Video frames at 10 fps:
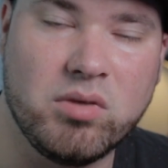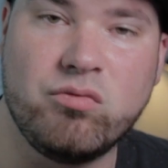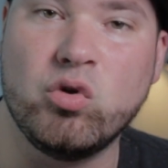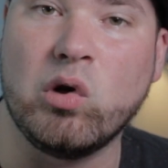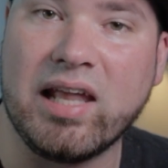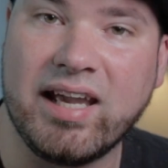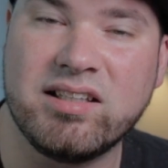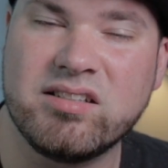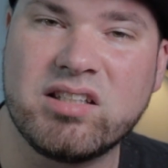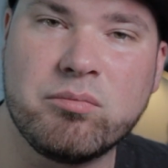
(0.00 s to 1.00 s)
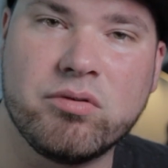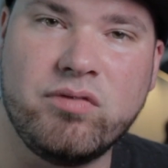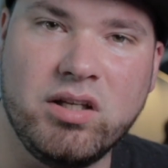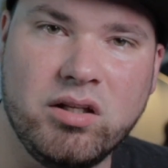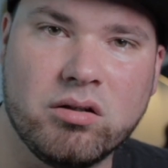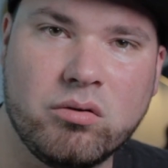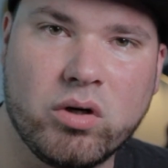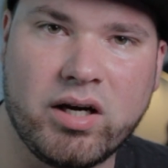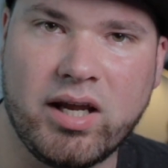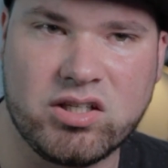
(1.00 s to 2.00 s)
if you like this type of video
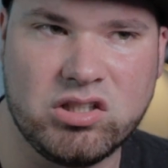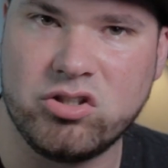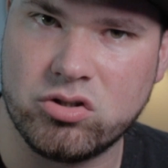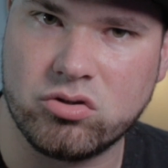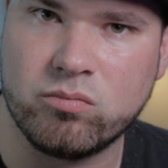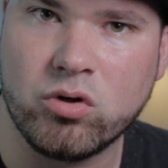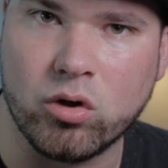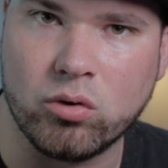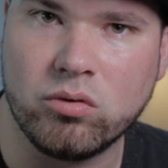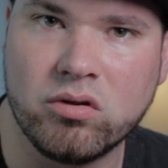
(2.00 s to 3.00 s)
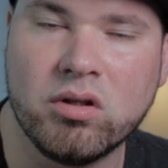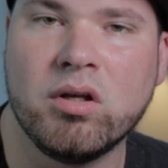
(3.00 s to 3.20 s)
where I actually show some code,